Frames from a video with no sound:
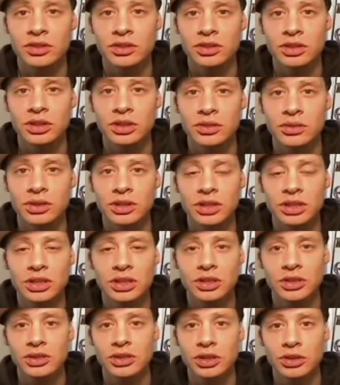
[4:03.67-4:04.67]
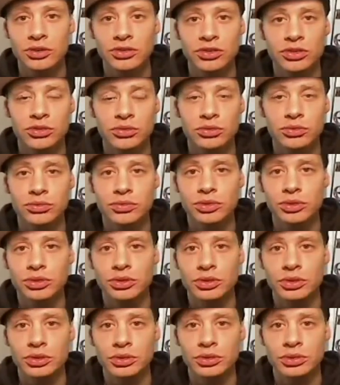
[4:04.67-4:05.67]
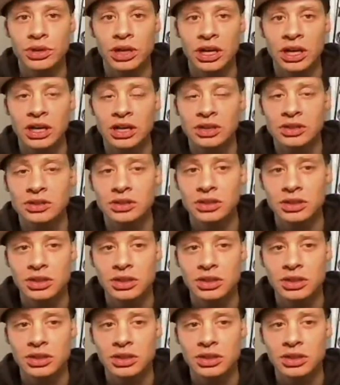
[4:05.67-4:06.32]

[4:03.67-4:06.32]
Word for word: you know, those who who uh,